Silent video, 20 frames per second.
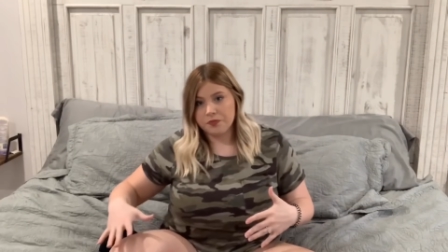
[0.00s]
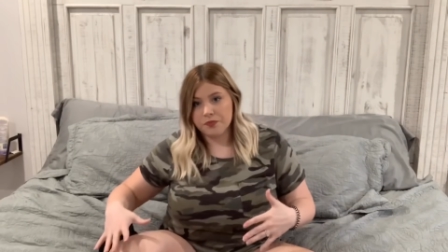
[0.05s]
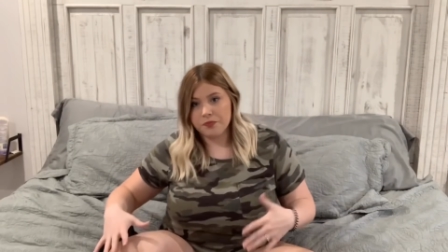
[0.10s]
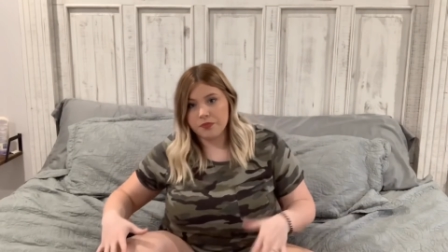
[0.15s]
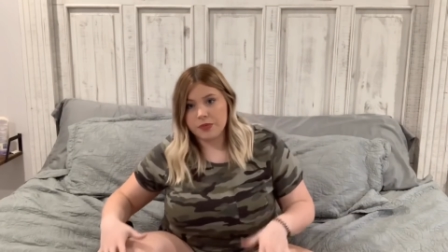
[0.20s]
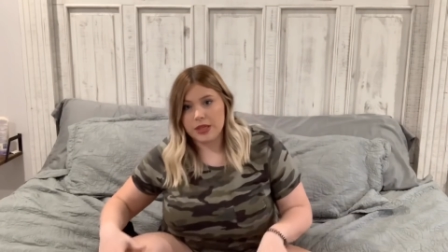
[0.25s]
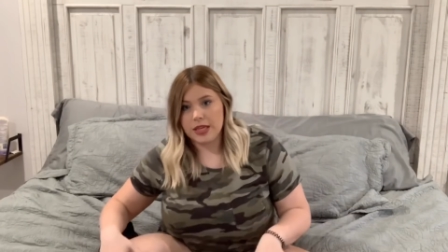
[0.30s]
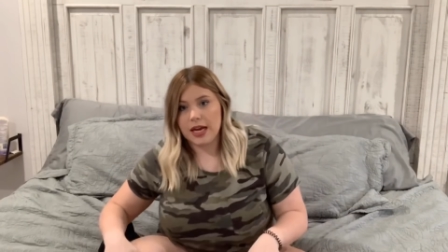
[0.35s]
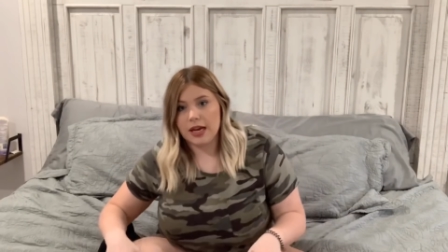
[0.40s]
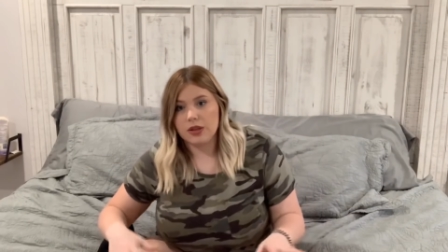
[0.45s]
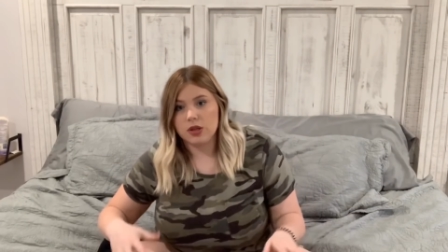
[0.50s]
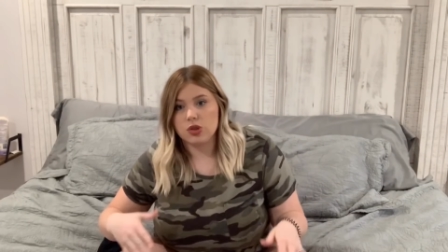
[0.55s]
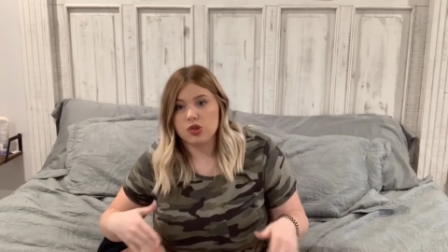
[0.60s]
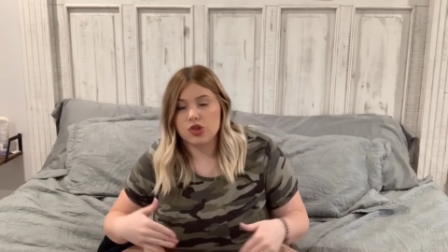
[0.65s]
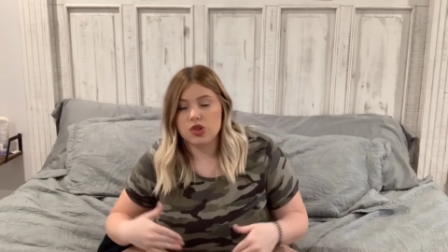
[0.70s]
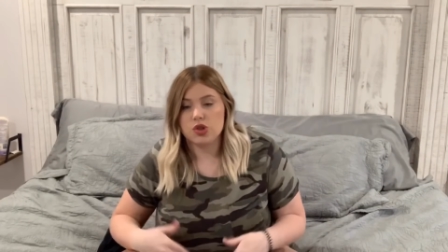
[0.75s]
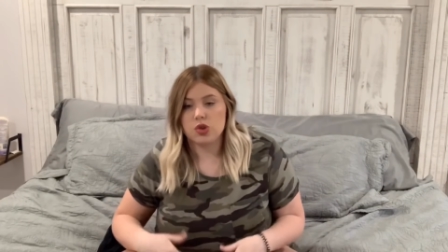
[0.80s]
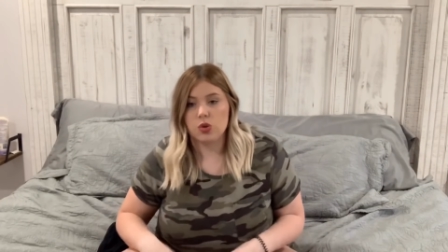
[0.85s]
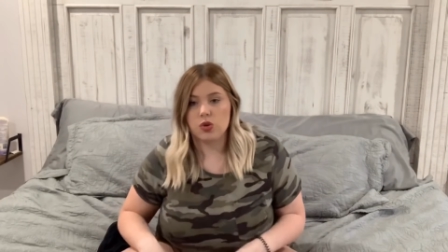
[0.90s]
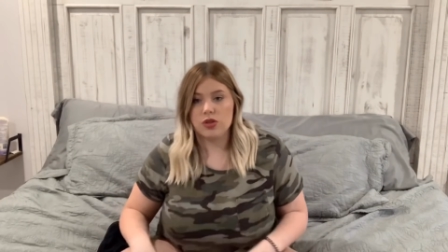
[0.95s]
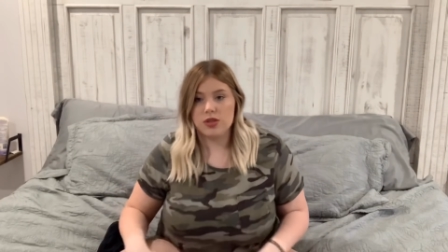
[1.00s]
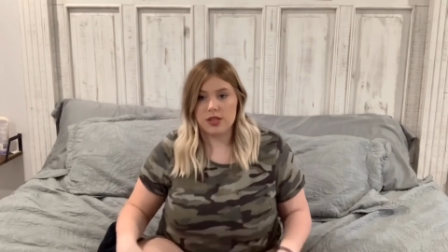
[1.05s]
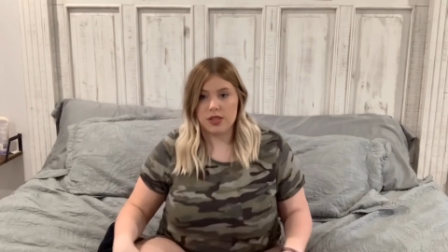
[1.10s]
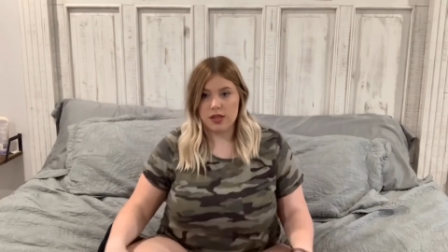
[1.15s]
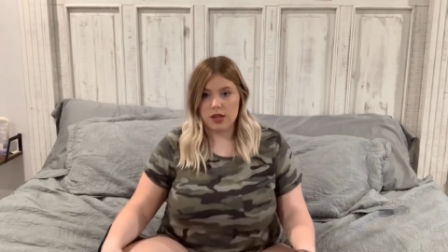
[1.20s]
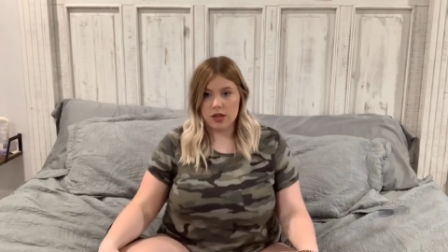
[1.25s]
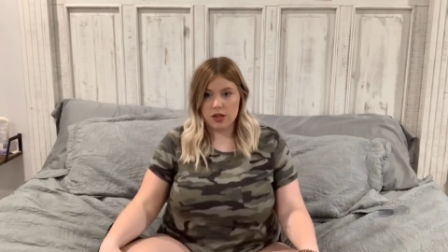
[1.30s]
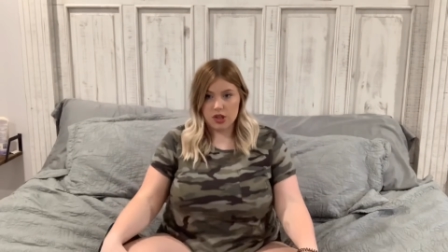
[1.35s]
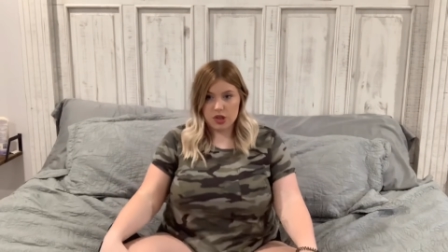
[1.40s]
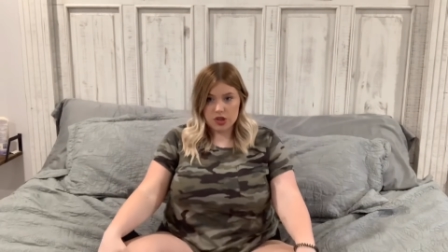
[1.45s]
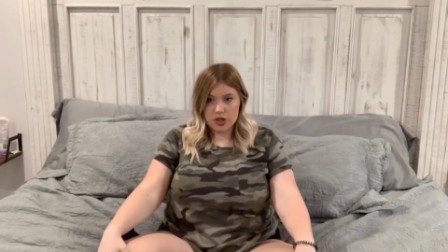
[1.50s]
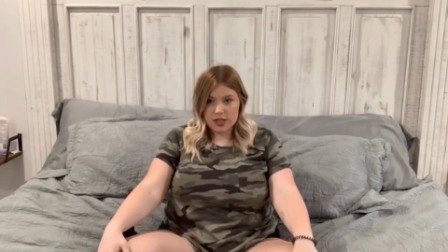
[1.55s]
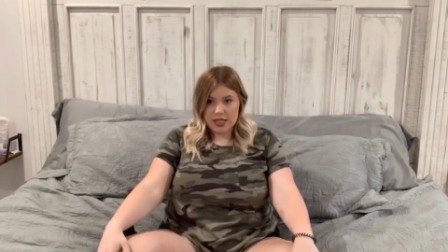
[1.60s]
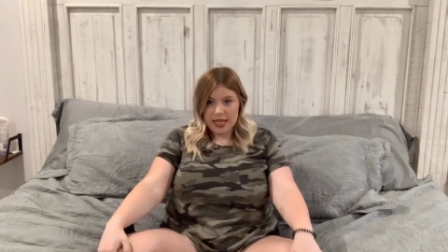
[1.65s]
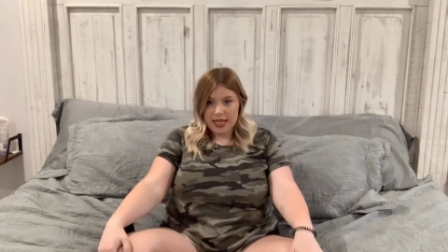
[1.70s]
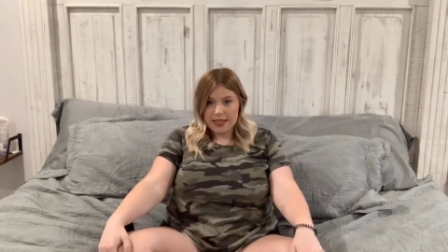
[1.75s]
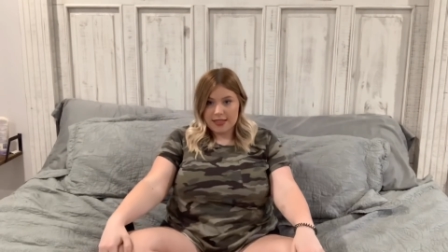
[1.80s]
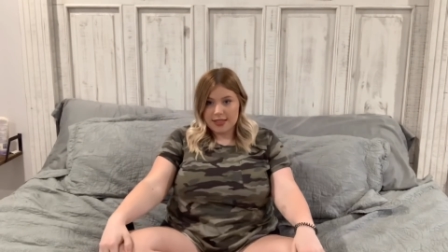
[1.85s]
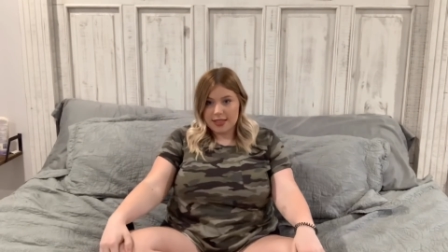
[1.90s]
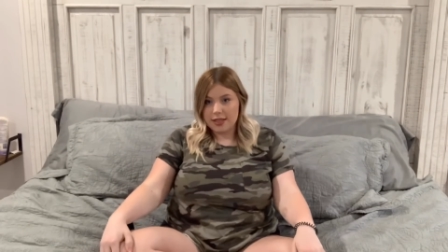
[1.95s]
yeah, they're just shorts and you just can't
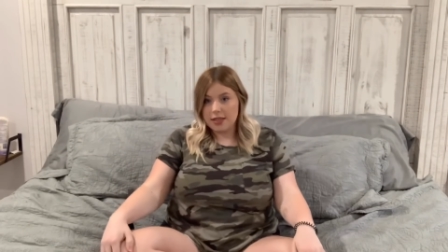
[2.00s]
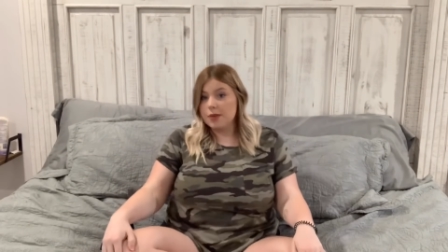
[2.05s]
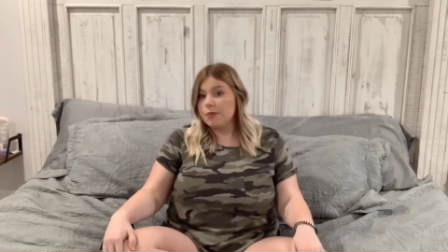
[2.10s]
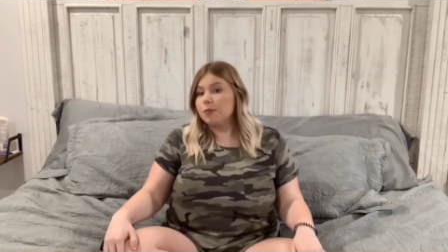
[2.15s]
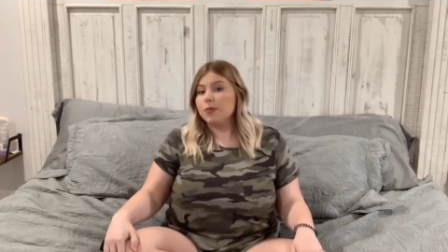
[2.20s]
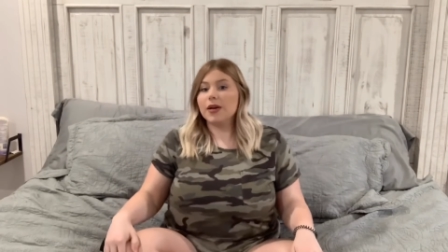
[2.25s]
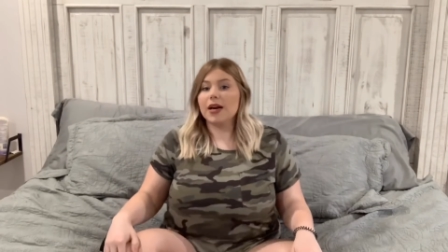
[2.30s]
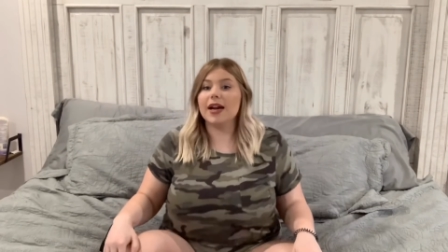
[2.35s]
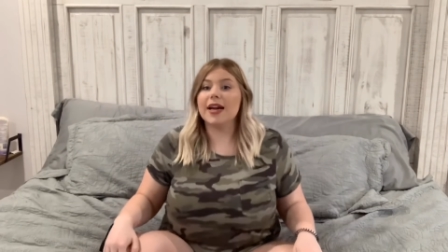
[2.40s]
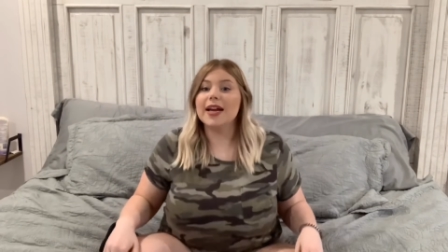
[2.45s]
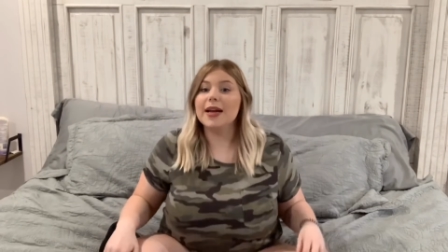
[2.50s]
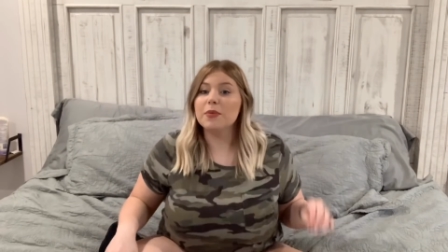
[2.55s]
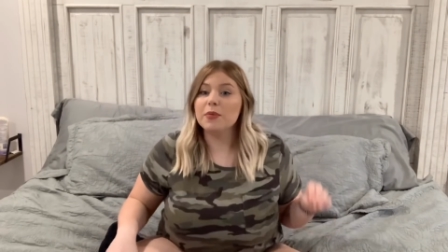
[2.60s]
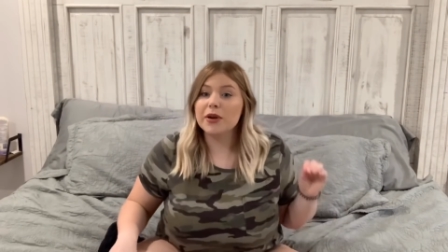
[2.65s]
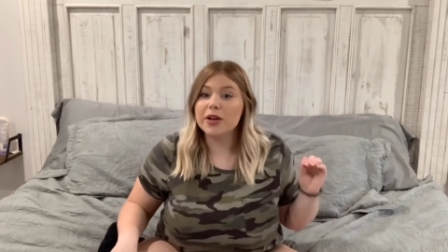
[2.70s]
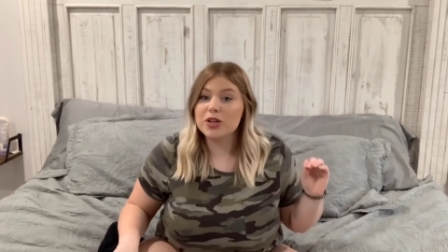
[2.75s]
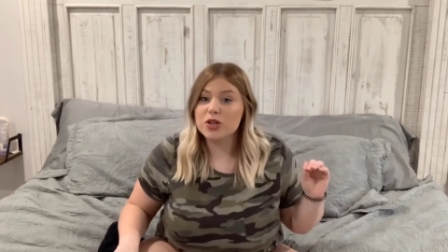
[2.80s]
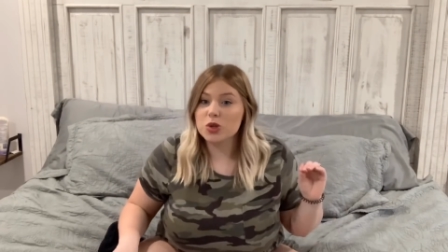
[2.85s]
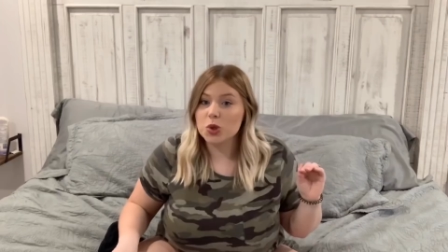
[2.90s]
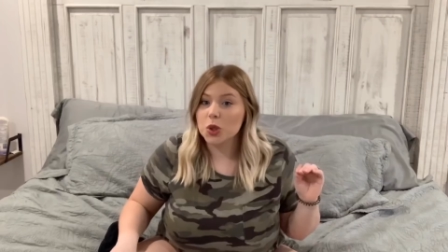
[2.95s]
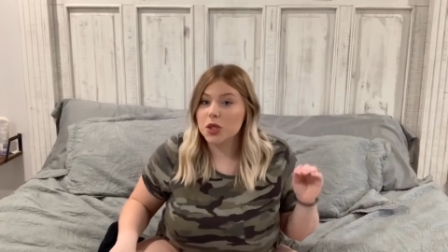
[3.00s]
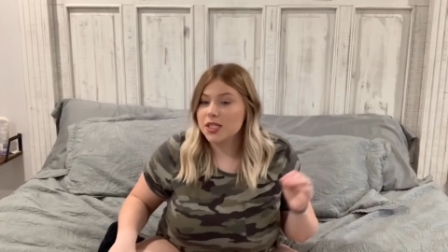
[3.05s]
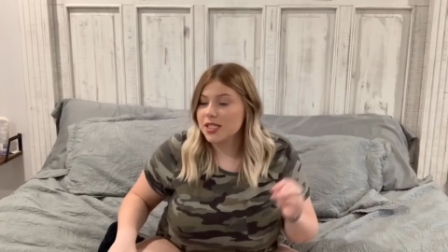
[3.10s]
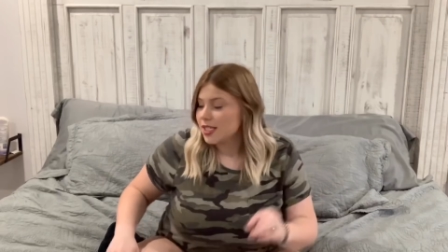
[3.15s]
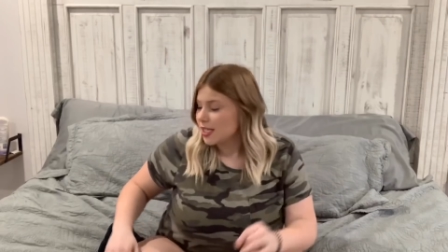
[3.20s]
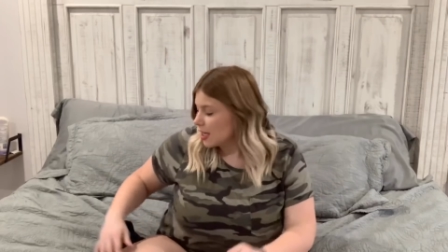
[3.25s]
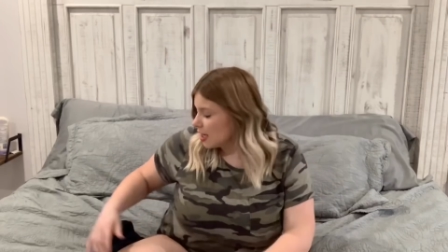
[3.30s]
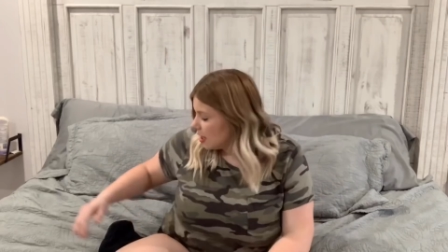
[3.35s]
see them, but I am wearing shorts.